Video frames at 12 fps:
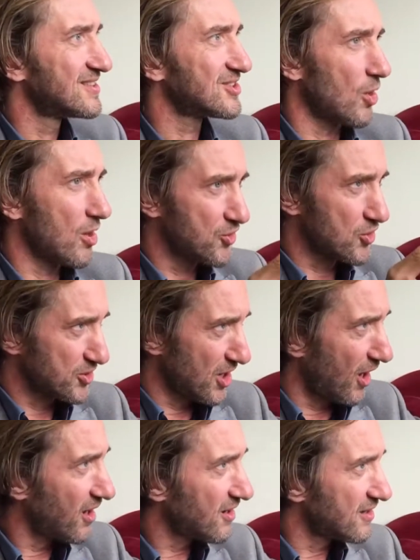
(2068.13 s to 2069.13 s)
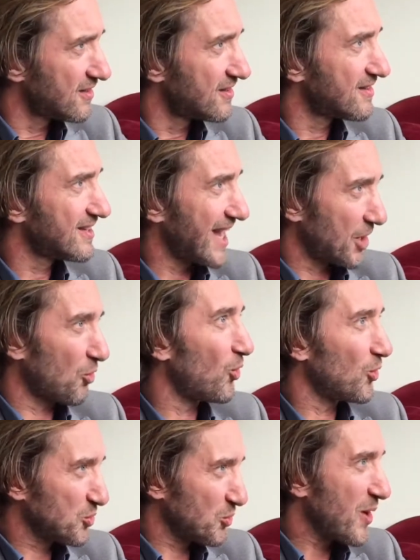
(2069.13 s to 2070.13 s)
So if you're young, get
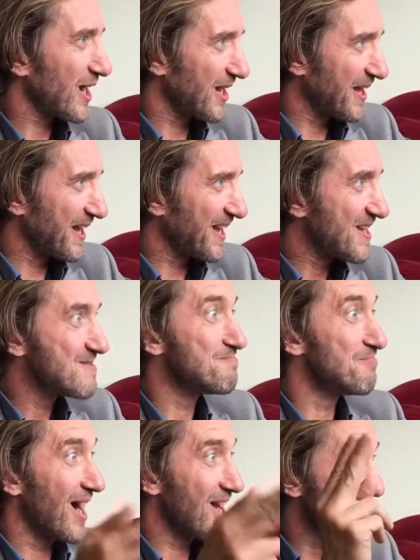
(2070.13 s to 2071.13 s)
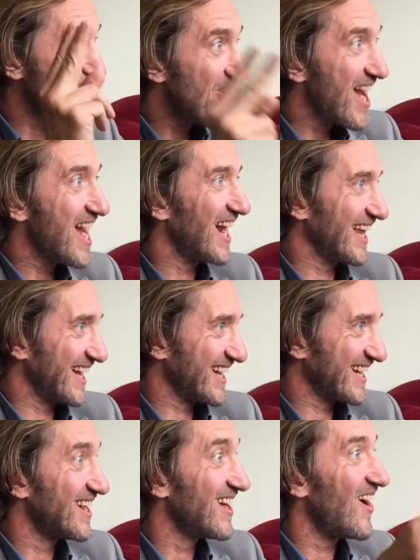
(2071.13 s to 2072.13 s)
old quickly by failing
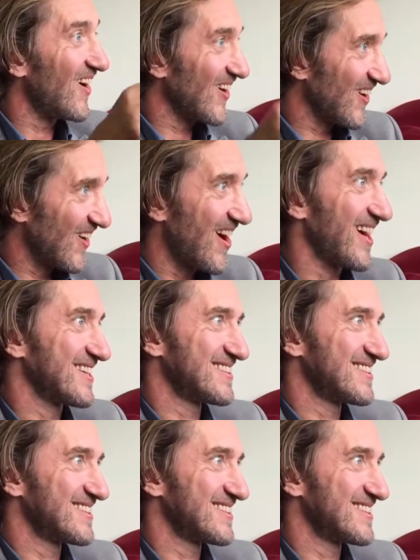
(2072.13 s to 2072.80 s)
a lot.